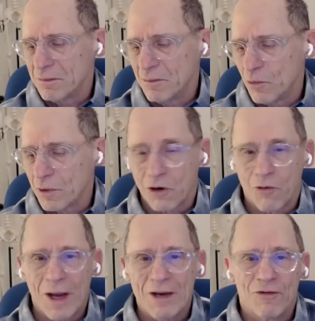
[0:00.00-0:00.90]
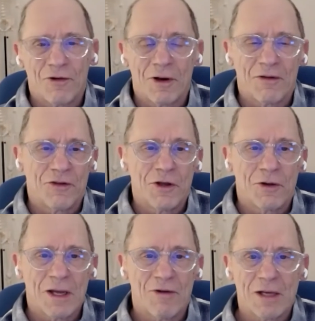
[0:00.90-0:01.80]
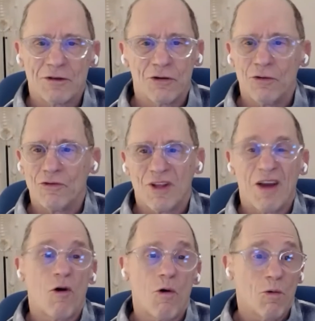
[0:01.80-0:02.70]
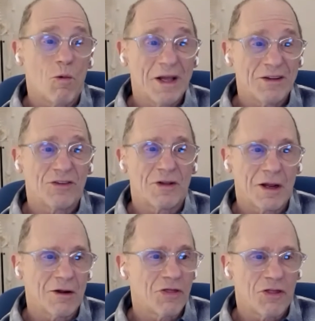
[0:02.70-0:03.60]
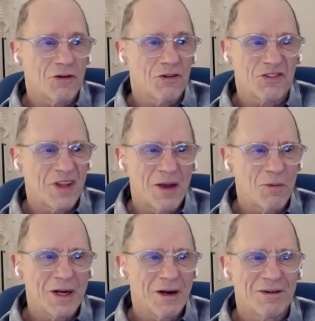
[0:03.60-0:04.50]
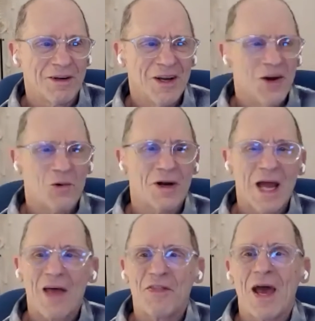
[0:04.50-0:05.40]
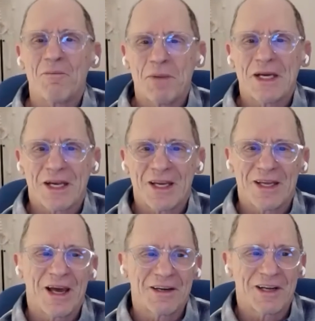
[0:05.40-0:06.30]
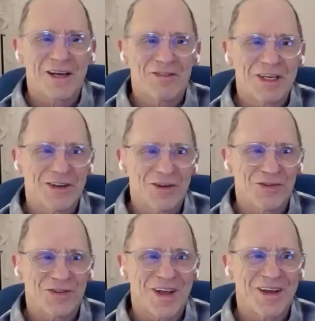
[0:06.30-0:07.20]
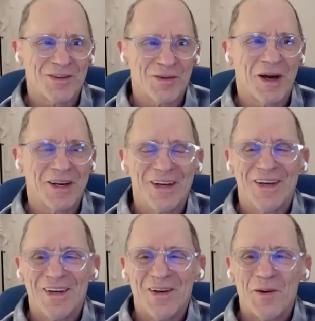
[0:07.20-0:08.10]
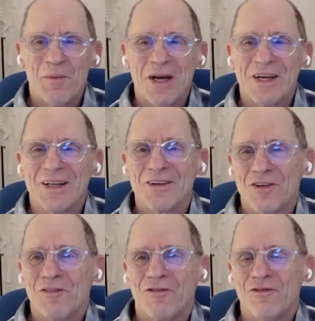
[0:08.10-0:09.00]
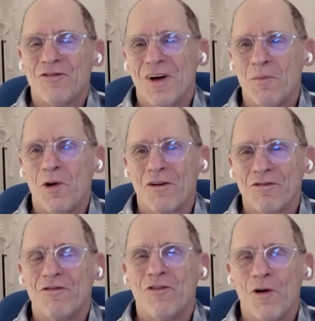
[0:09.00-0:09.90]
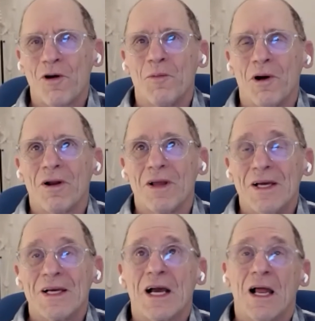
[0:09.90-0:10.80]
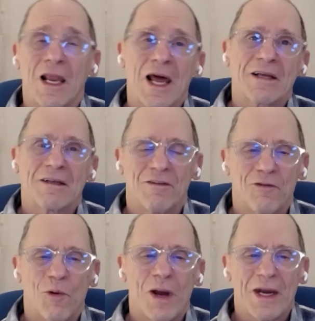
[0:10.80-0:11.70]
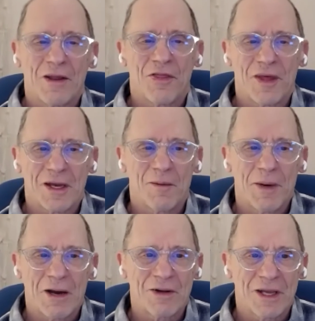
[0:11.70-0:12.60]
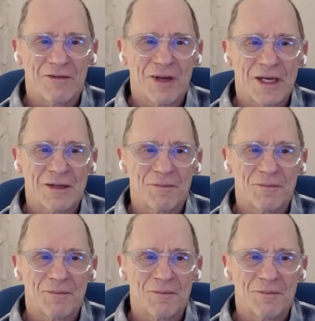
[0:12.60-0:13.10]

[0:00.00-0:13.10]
we're grateful if you give on Tuesday or Wednesday or Thursday. We're not that picky on Giving Tuesdays, but it is a more formal, collective way to think about giving.